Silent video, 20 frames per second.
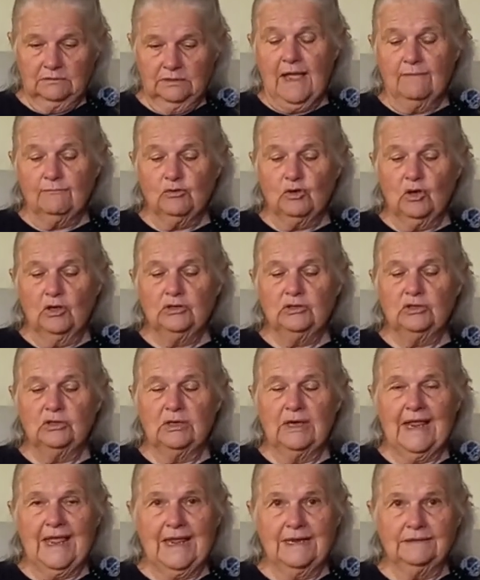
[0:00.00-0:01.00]
I'm going
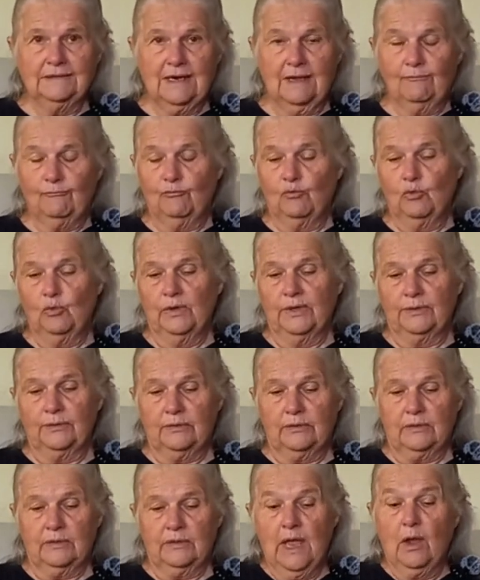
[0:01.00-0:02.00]
to land up
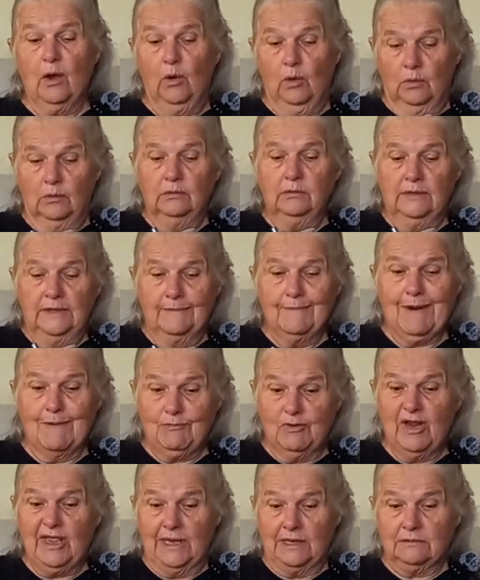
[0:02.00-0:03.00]
with a hole in my
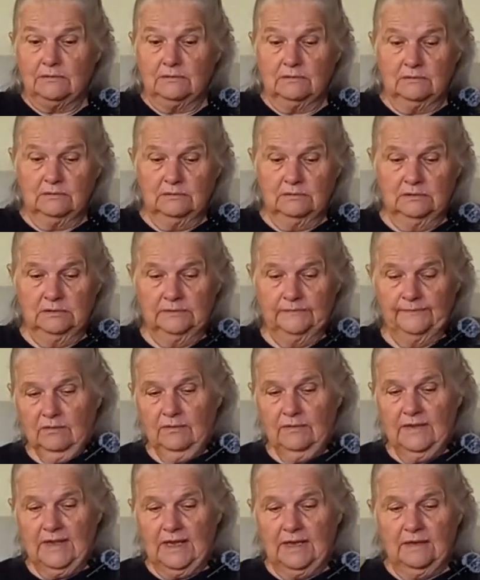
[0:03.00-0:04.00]
bread
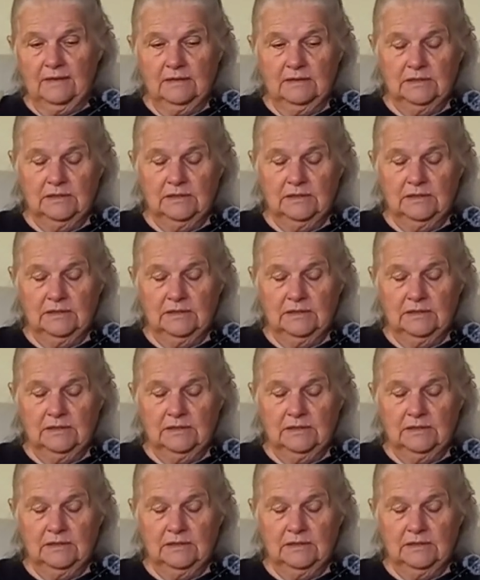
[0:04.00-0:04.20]
on there.